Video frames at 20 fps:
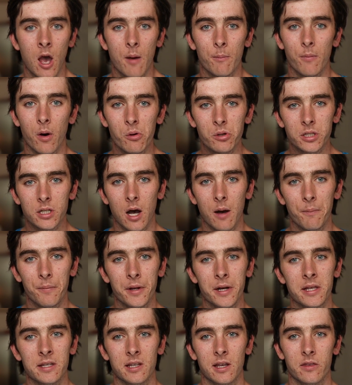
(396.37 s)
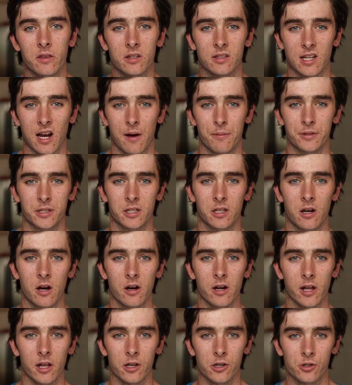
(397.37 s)
most companies in the
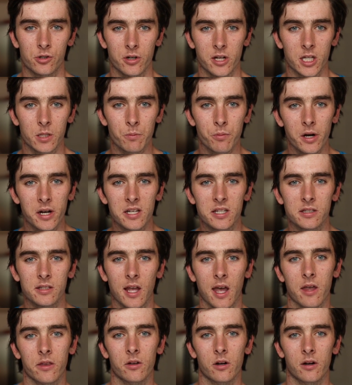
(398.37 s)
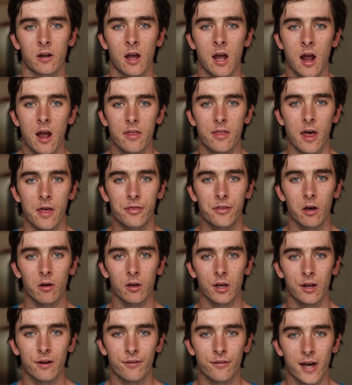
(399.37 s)
cybersecurity industry, it's pretty standard that they'll
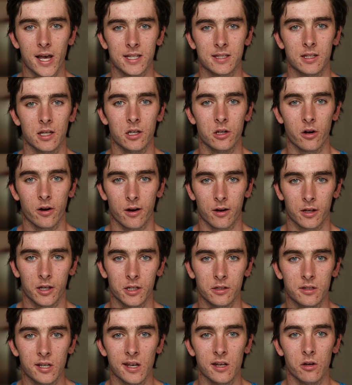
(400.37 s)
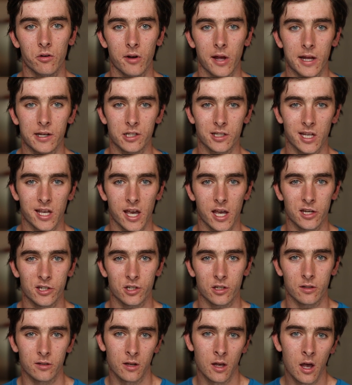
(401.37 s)
invest in your continued
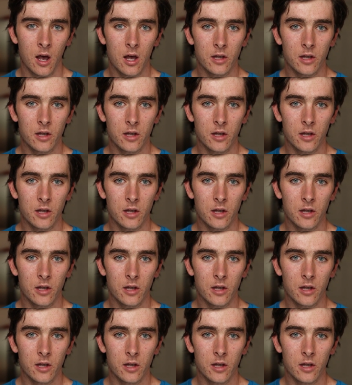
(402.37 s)
education.